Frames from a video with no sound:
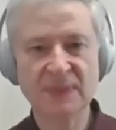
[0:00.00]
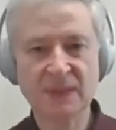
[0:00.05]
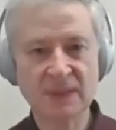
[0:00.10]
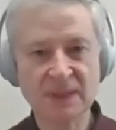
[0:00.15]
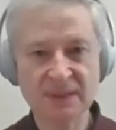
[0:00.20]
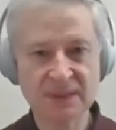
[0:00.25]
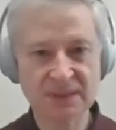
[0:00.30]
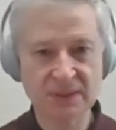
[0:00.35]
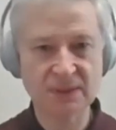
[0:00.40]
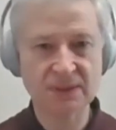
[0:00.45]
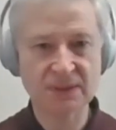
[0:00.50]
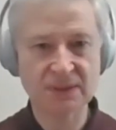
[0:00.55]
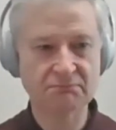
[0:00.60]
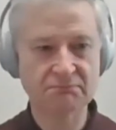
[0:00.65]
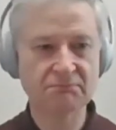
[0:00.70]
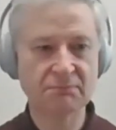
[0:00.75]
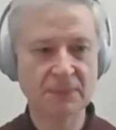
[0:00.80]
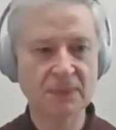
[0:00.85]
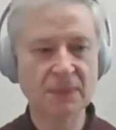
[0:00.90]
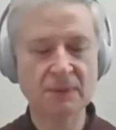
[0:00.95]
is just,
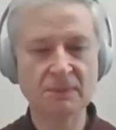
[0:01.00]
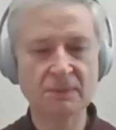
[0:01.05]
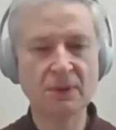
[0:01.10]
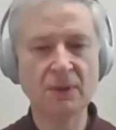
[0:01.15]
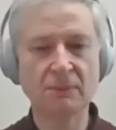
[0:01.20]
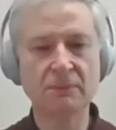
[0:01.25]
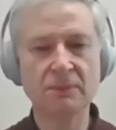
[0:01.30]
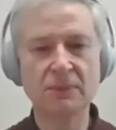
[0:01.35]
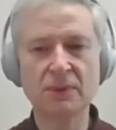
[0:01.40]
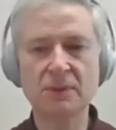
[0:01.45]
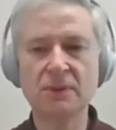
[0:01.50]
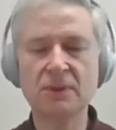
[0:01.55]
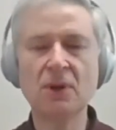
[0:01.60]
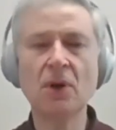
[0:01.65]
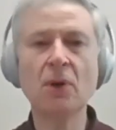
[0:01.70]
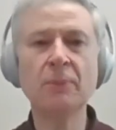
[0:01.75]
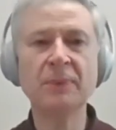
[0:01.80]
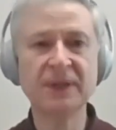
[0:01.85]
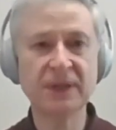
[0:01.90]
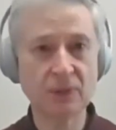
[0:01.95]
no,
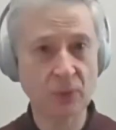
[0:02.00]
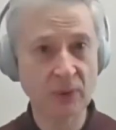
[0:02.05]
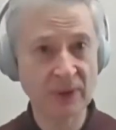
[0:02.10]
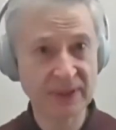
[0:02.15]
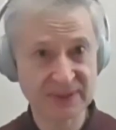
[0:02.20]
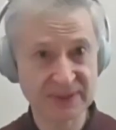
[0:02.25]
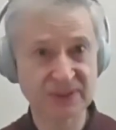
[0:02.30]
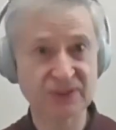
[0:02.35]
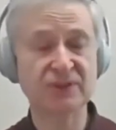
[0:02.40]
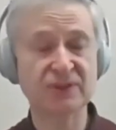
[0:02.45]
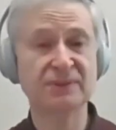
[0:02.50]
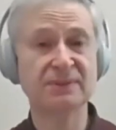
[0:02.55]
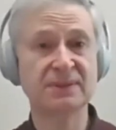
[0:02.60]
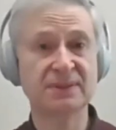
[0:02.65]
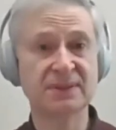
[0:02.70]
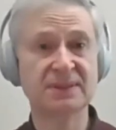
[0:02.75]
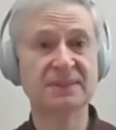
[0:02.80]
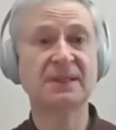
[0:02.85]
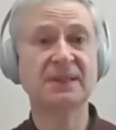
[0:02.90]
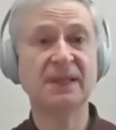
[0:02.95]
nobody
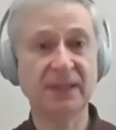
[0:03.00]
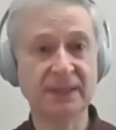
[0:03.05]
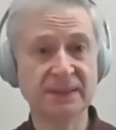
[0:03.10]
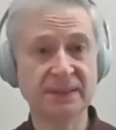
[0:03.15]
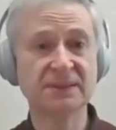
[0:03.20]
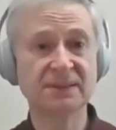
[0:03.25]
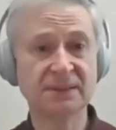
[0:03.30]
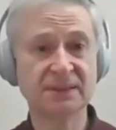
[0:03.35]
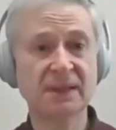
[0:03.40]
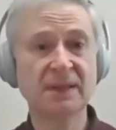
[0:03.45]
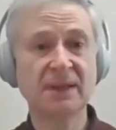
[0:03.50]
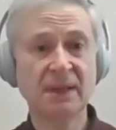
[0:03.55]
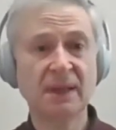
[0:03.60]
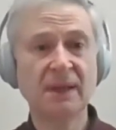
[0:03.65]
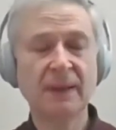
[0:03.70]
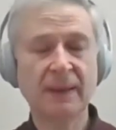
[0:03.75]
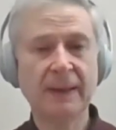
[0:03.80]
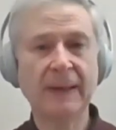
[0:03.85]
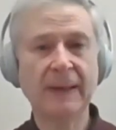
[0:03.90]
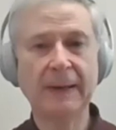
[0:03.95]
questions it.
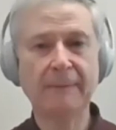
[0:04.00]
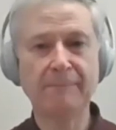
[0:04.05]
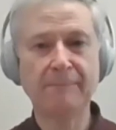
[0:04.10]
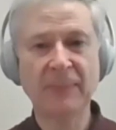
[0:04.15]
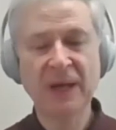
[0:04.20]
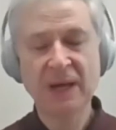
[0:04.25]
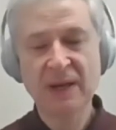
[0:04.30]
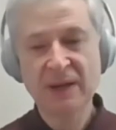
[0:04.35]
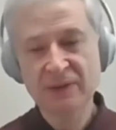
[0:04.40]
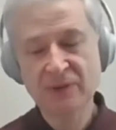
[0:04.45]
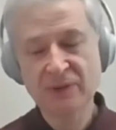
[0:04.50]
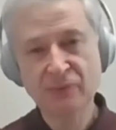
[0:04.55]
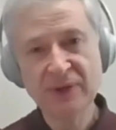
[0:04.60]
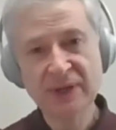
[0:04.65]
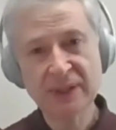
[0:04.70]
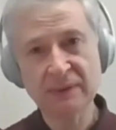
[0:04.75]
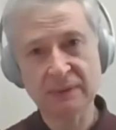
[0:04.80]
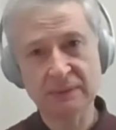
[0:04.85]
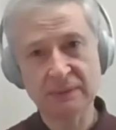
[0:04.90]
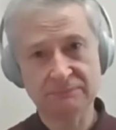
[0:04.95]
Um, the
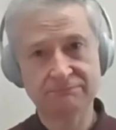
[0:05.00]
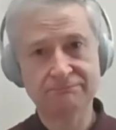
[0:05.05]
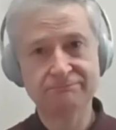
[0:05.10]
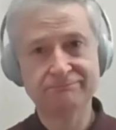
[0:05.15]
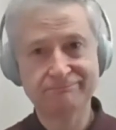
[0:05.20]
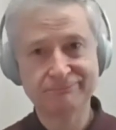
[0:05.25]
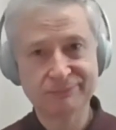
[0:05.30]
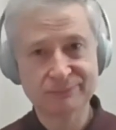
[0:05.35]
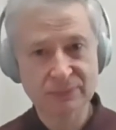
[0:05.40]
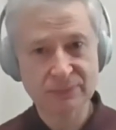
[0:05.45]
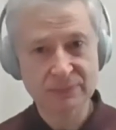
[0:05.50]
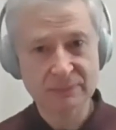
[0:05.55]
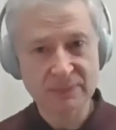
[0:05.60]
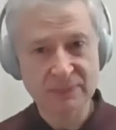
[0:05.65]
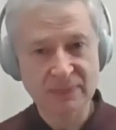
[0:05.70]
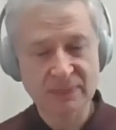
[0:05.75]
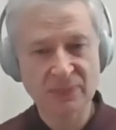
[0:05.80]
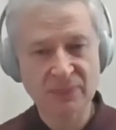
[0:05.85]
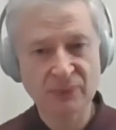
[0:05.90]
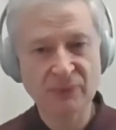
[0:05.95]
real
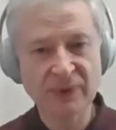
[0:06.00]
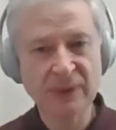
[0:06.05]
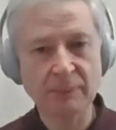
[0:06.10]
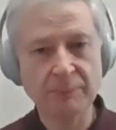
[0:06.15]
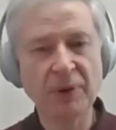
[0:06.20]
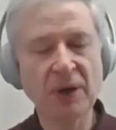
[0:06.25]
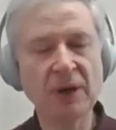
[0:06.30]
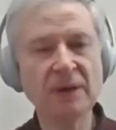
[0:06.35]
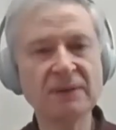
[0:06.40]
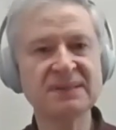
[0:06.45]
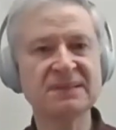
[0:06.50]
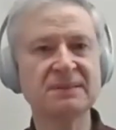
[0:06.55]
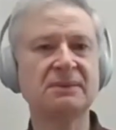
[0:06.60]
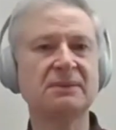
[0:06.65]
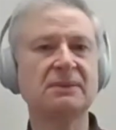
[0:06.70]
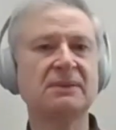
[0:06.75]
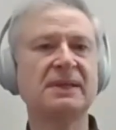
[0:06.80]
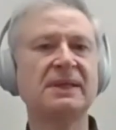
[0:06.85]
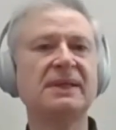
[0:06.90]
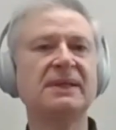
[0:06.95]
the real
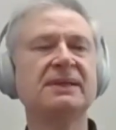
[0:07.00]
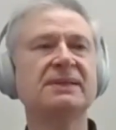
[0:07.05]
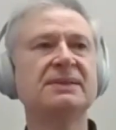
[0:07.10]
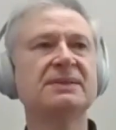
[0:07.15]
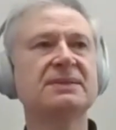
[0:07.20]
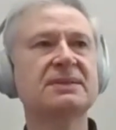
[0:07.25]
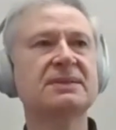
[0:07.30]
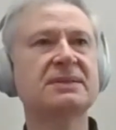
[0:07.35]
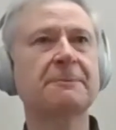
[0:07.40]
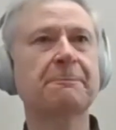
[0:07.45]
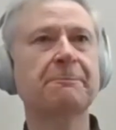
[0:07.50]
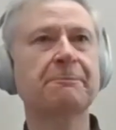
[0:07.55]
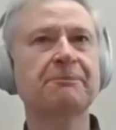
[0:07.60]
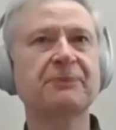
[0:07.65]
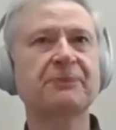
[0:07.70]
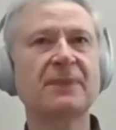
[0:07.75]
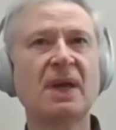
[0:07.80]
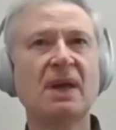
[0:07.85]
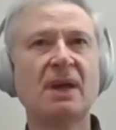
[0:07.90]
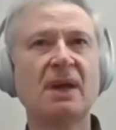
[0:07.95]
puzzle is,
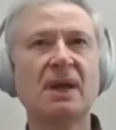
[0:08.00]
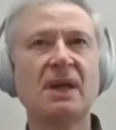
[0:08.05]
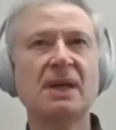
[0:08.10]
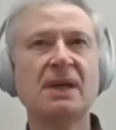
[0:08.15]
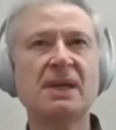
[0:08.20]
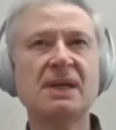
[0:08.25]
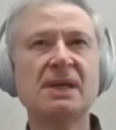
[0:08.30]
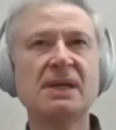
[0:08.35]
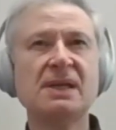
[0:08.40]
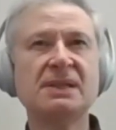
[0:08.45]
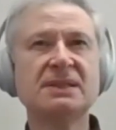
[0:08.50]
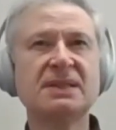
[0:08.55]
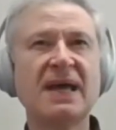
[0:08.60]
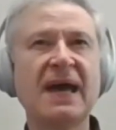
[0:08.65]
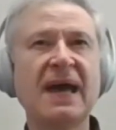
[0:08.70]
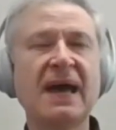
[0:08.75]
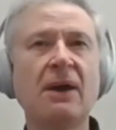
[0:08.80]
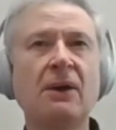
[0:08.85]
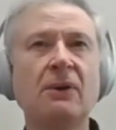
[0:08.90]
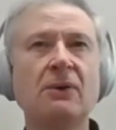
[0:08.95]
is
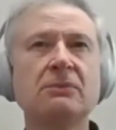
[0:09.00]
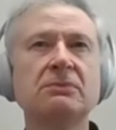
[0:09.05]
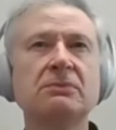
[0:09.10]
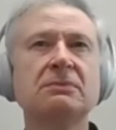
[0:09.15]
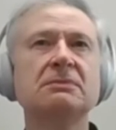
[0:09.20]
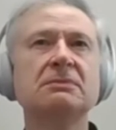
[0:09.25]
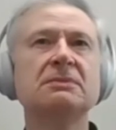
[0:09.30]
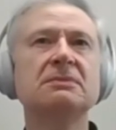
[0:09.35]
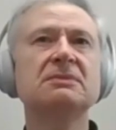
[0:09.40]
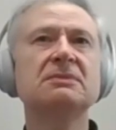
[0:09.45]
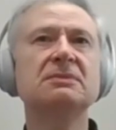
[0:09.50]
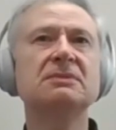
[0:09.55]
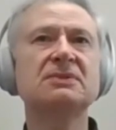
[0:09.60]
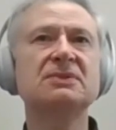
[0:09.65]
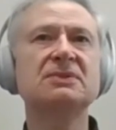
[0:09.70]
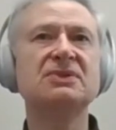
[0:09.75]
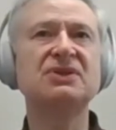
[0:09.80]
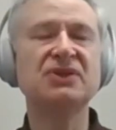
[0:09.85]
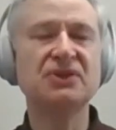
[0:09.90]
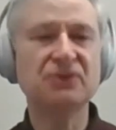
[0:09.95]
how
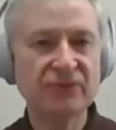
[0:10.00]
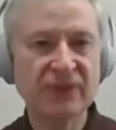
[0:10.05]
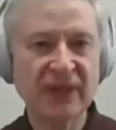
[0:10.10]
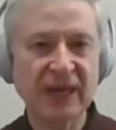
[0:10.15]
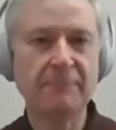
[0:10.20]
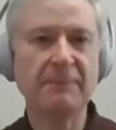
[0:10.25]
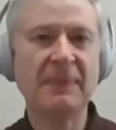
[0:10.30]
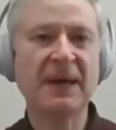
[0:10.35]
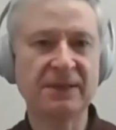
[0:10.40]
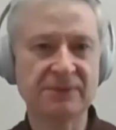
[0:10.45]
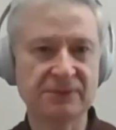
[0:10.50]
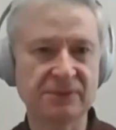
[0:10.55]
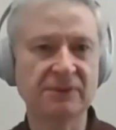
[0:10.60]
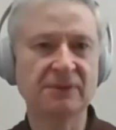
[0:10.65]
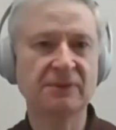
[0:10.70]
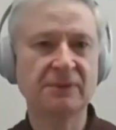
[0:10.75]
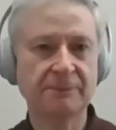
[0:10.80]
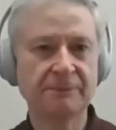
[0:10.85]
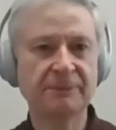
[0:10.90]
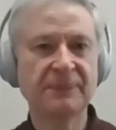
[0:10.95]
do they
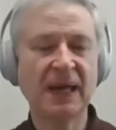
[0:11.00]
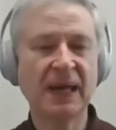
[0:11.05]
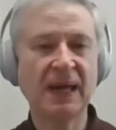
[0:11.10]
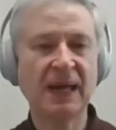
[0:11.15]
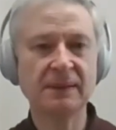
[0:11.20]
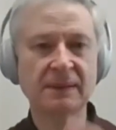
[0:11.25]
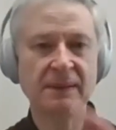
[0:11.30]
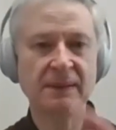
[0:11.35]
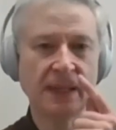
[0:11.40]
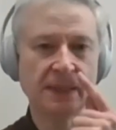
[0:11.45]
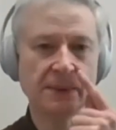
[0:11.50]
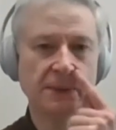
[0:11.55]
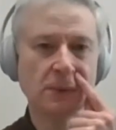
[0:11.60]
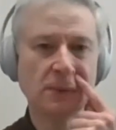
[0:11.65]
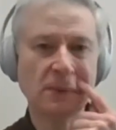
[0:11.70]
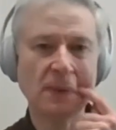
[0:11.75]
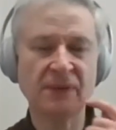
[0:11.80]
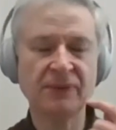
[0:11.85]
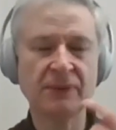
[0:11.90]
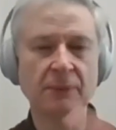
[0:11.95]
matter? And, and,
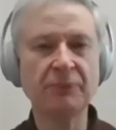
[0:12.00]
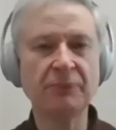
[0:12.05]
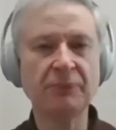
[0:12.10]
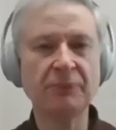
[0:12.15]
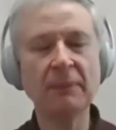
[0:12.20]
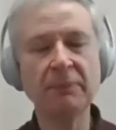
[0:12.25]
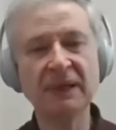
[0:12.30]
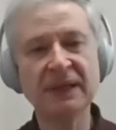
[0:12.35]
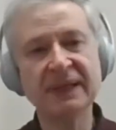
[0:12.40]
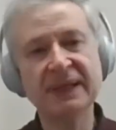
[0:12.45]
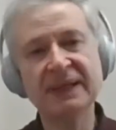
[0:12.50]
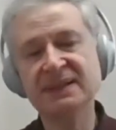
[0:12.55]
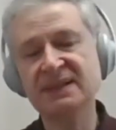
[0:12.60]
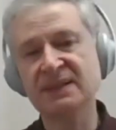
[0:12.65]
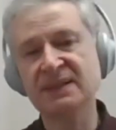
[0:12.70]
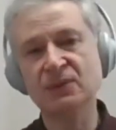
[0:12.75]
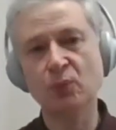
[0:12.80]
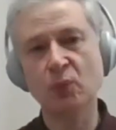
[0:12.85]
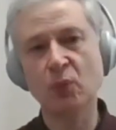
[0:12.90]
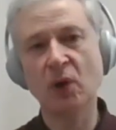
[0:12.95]
there, and there probably
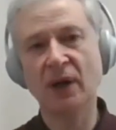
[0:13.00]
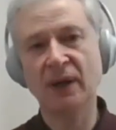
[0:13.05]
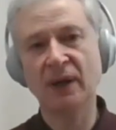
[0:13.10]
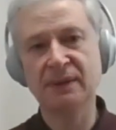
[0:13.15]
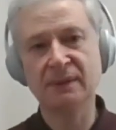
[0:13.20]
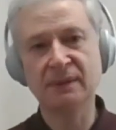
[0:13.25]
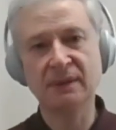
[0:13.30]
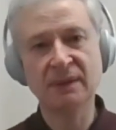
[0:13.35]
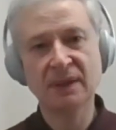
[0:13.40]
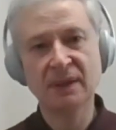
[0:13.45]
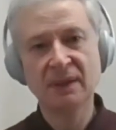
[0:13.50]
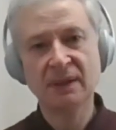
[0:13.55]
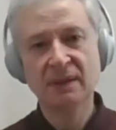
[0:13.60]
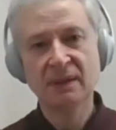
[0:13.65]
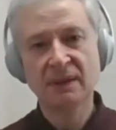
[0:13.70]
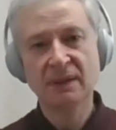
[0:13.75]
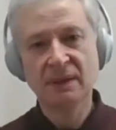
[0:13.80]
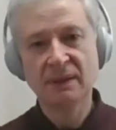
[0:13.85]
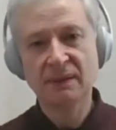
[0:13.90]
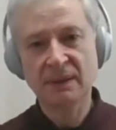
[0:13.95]
isn't one
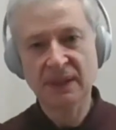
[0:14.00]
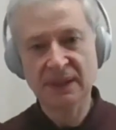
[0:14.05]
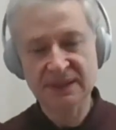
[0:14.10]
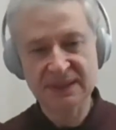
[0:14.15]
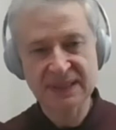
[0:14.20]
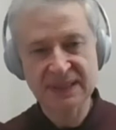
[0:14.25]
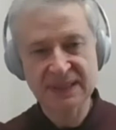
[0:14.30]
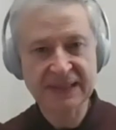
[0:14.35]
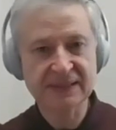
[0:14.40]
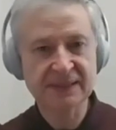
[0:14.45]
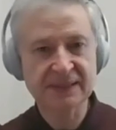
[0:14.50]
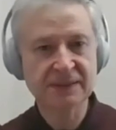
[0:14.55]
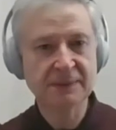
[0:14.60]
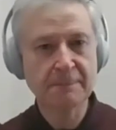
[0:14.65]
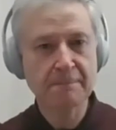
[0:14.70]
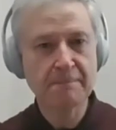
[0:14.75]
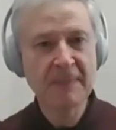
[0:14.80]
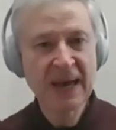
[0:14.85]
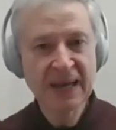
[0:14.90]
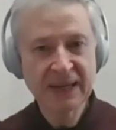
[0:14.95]
exact
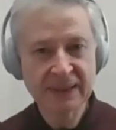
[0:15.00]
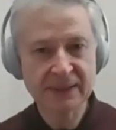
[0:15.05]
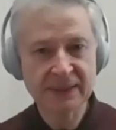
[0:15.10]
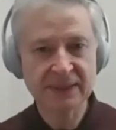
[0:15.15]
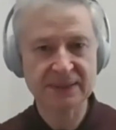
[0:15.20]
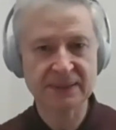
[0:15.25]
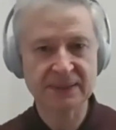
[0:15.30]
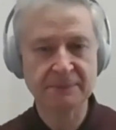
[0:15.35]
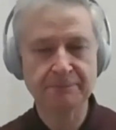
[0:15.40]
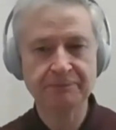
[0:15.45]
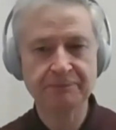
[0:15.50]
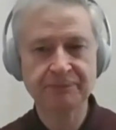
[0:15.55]
mechanism.